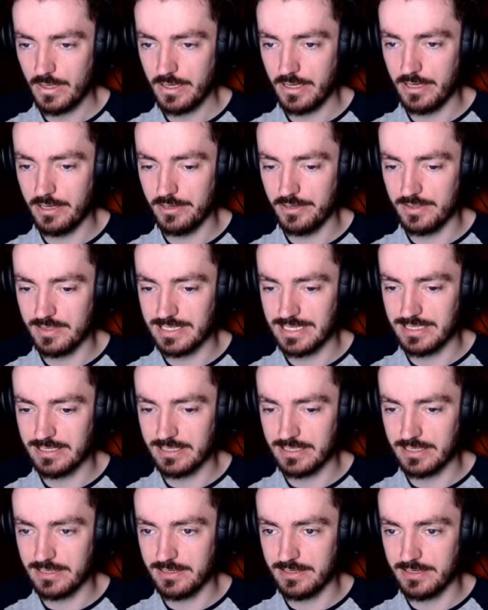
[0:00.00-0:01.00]
Oh, is that the
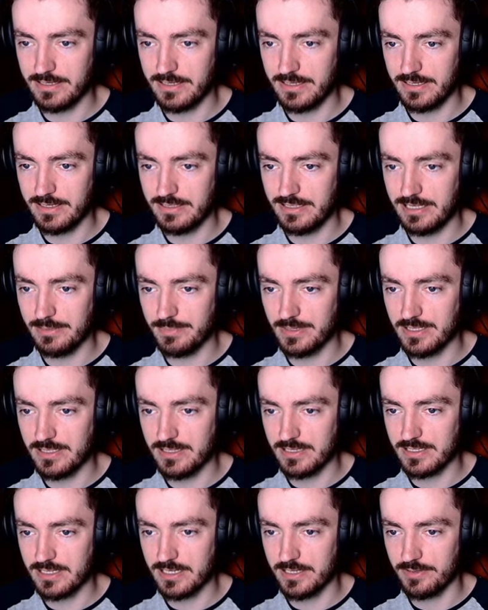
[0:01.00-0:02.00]
guy? That'll be the
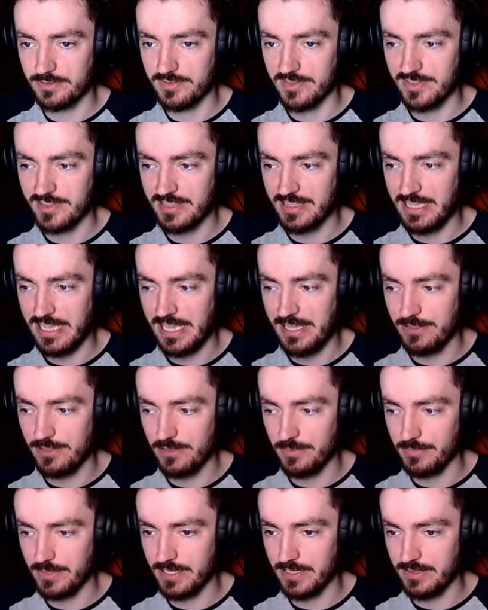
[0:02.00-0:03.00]
guy on the sketch,
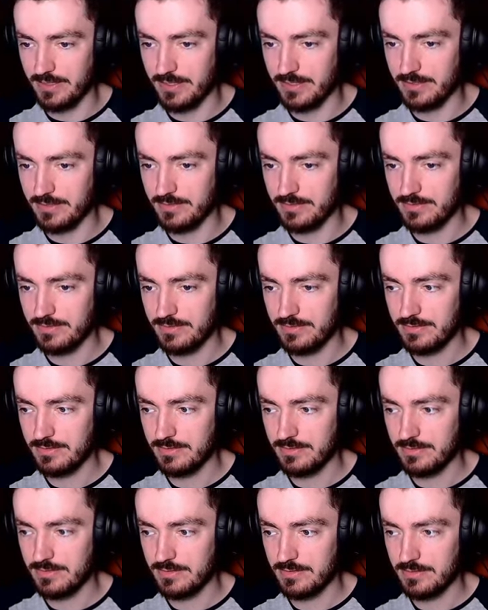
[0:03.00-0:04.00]
I'm guessing.
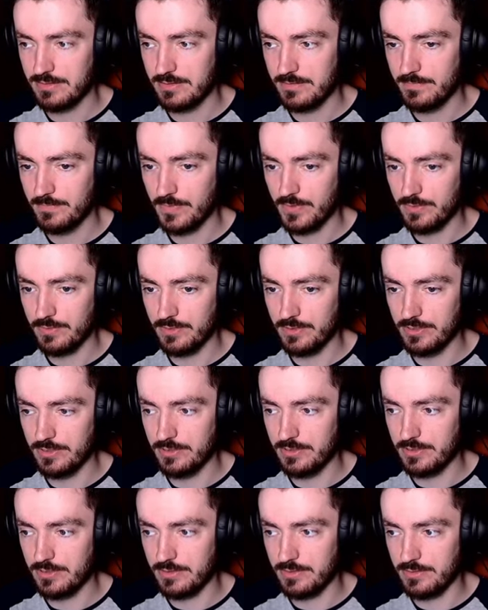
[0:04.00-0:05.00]
He's got
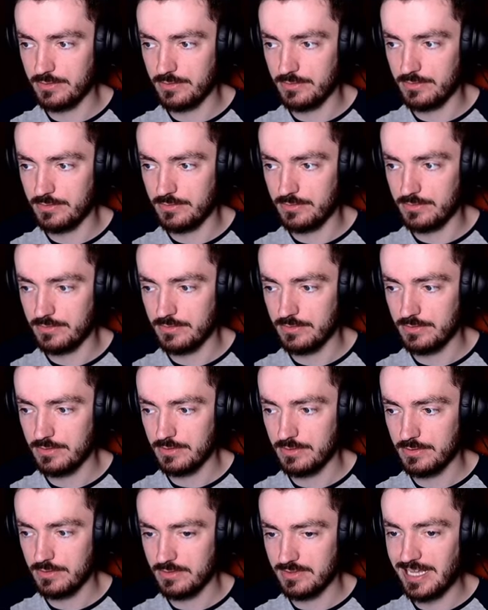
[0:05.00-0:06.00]
unknown.
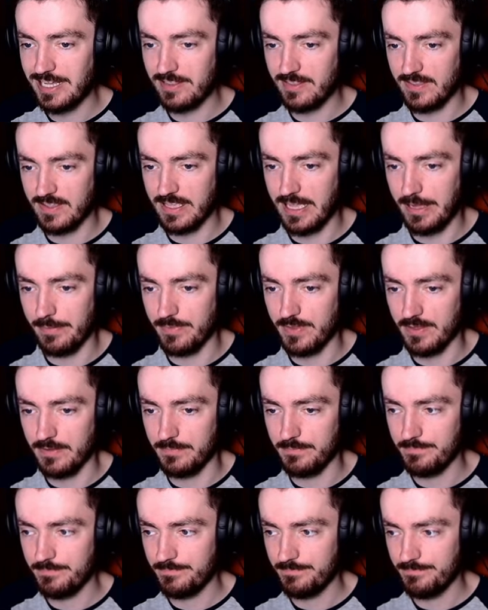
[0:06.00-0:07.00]
That's the captain.